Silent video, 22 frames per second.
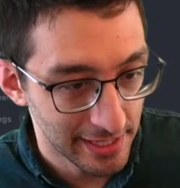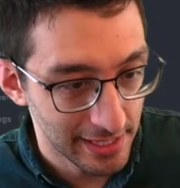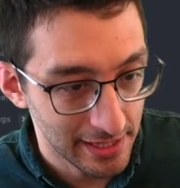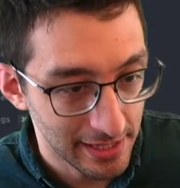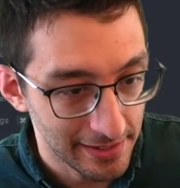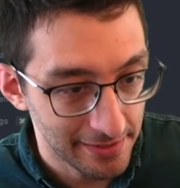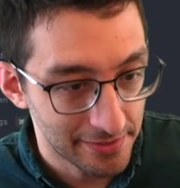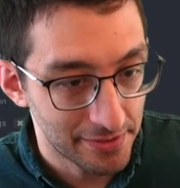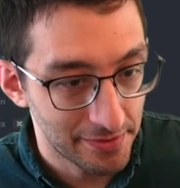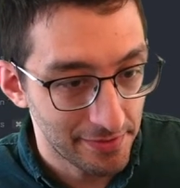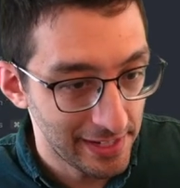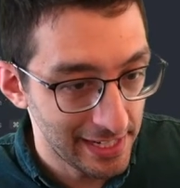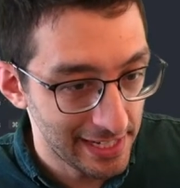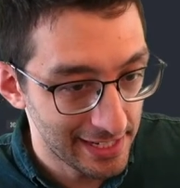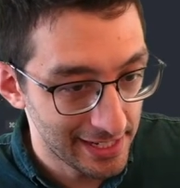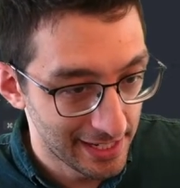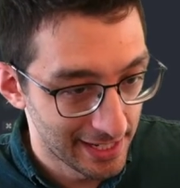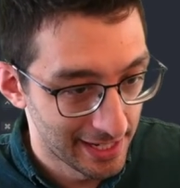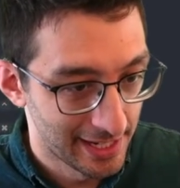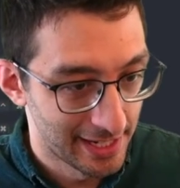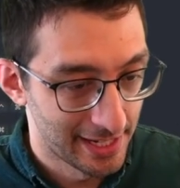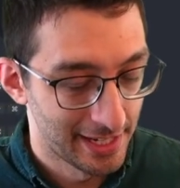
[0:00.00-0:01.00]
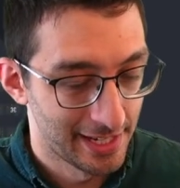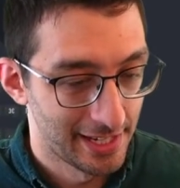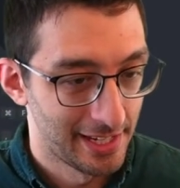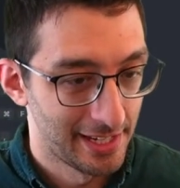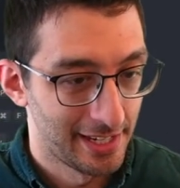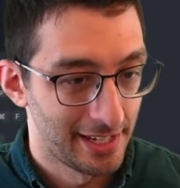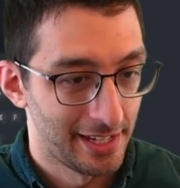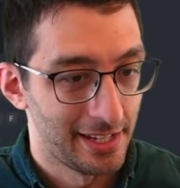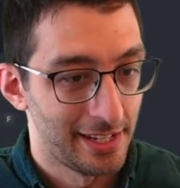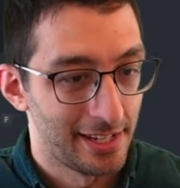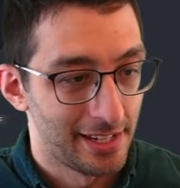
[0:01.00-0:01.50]
hey Life's Faded.
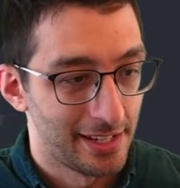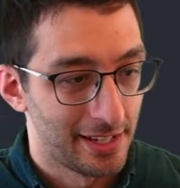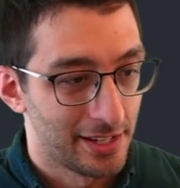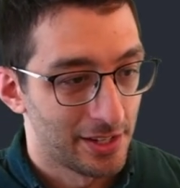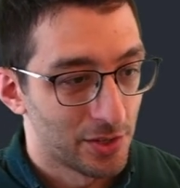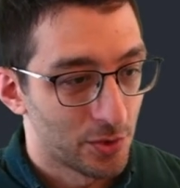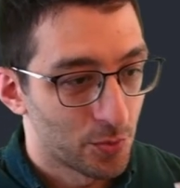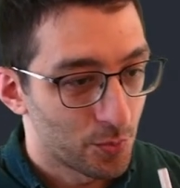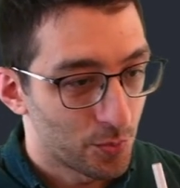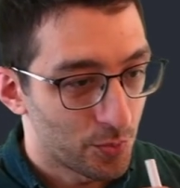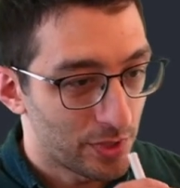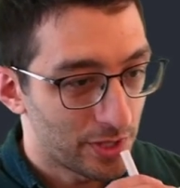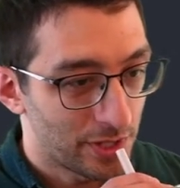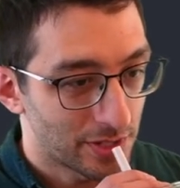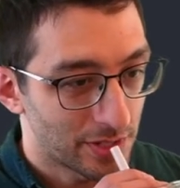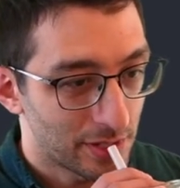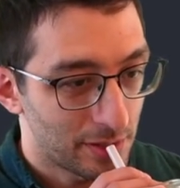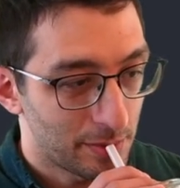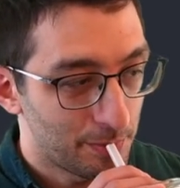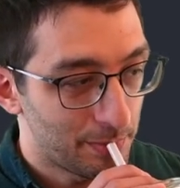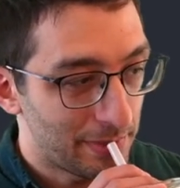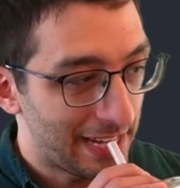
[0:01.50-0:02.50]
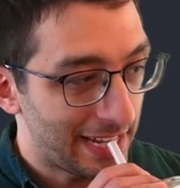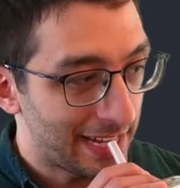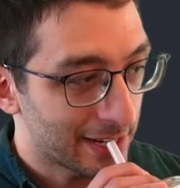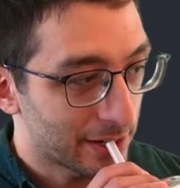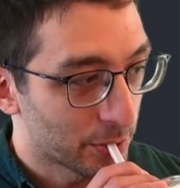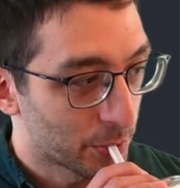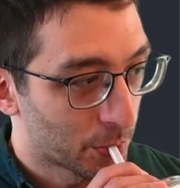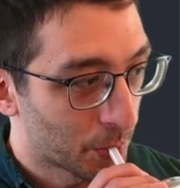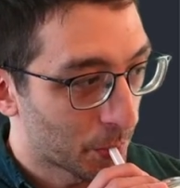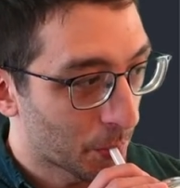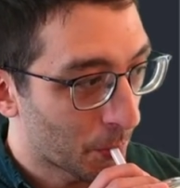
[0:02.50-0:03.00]
Welcome back.